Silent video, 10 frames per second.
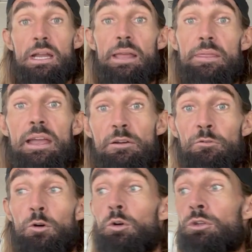and
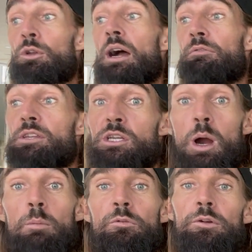therefore you have this
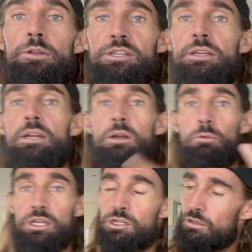confidence,
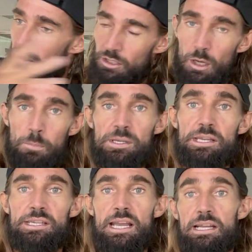which to the
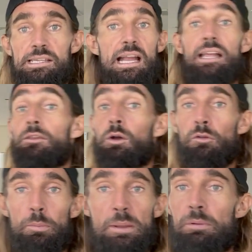opposite sex and to
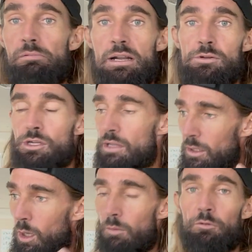other people around you, that
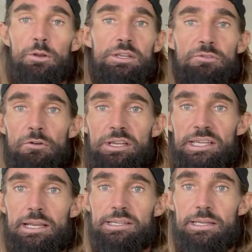confidence is very
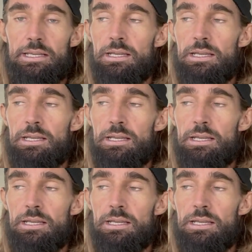sexy.